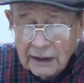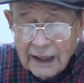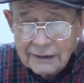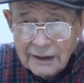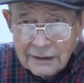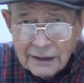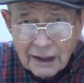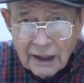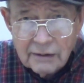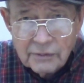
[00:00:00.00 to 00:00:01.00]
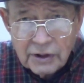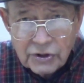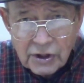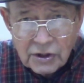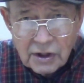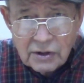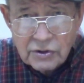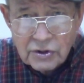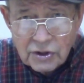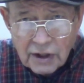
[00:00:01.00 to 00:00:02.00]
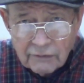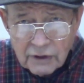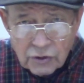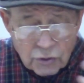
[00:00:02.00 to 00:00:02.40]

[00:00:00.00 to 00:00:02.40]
At that time, in the 60s and 70s,